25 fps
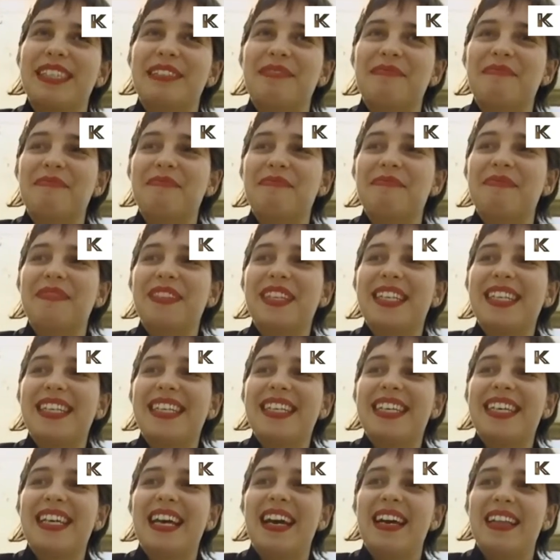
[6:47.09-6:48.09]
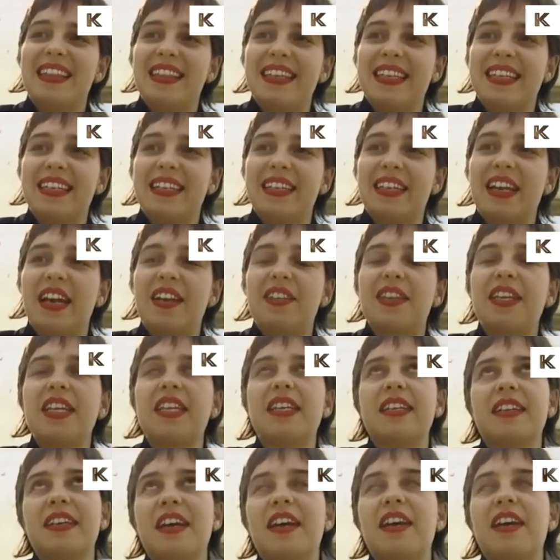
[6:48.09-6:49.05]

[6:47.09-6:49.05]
Um, I think, I, think,